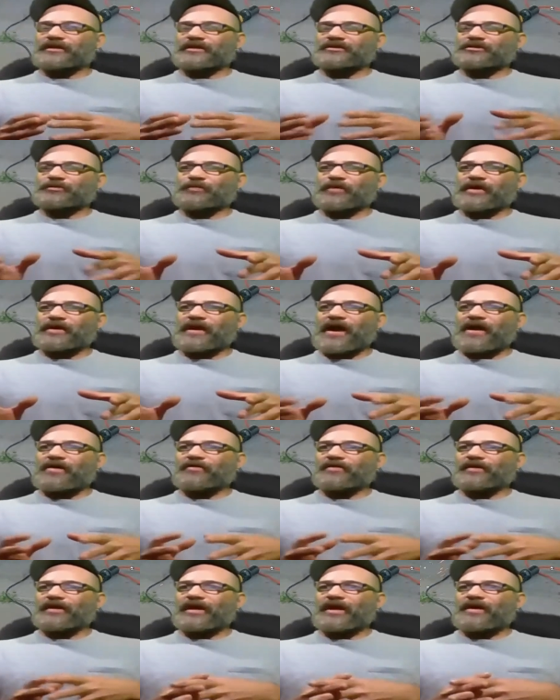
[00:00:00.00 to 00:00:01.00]
can spread out
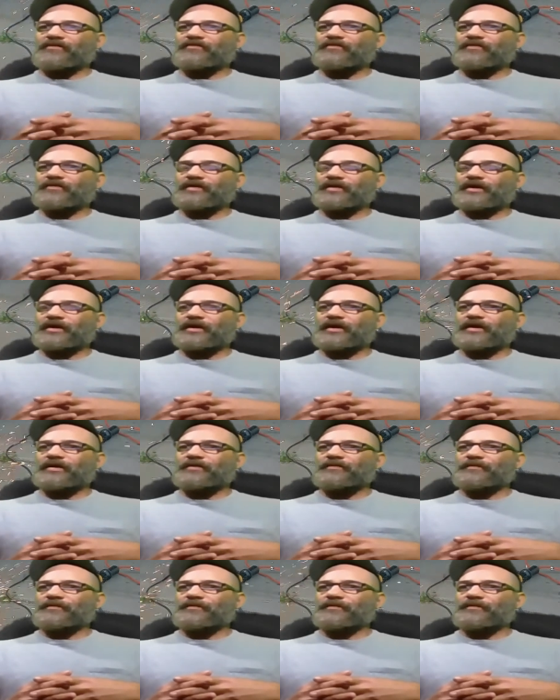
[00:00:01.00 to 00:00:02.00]
and have uh,
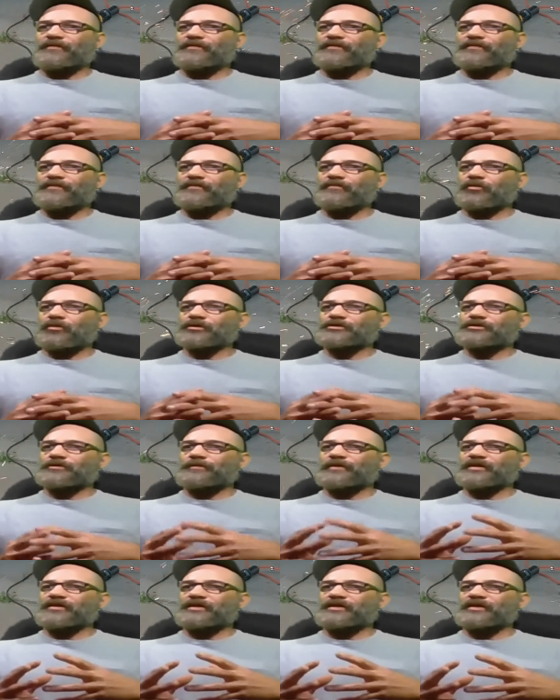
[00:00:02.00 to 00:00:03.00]
more
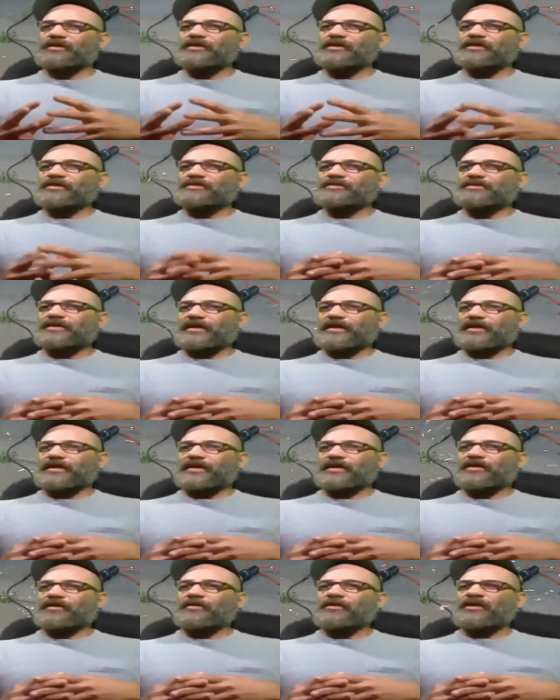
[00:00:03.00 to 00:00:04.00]
stability sitting
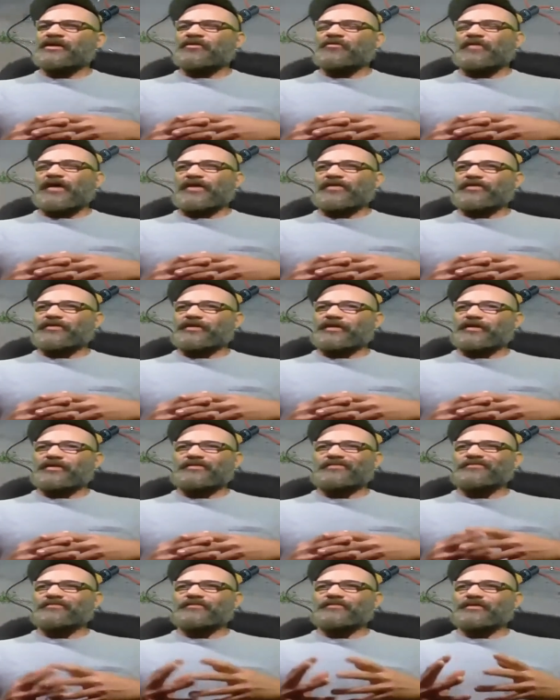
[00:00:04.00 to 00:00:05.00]
there rather than,
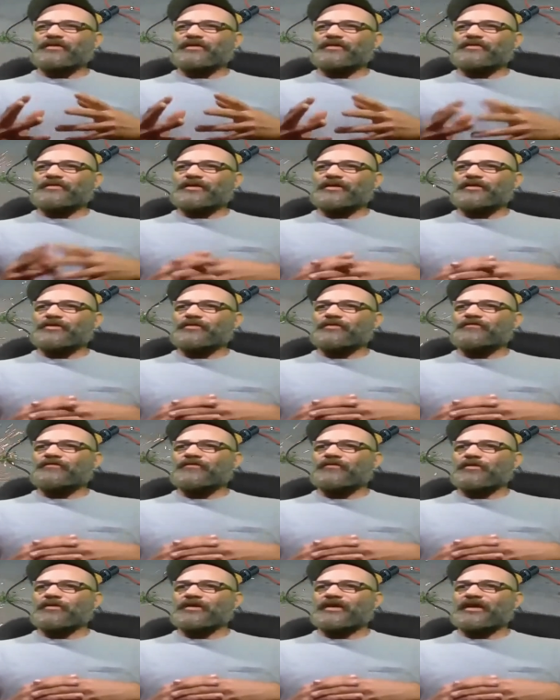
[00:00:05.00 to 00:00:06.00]
than, than doing
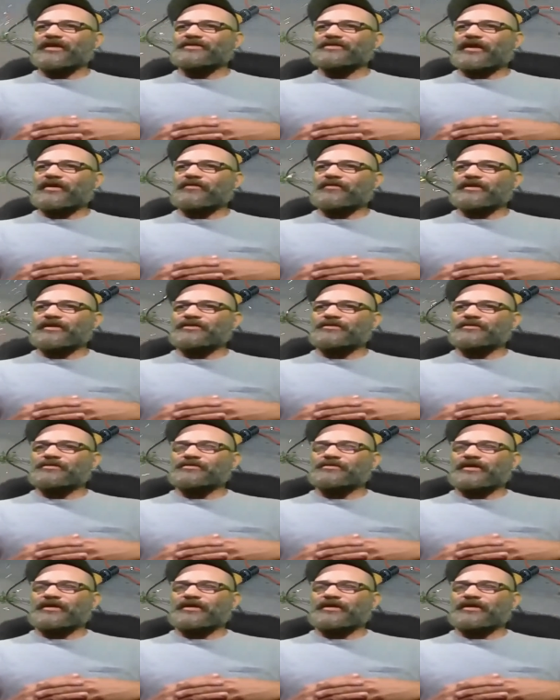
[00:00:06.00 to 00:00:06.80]
four legs. I don't need to, it's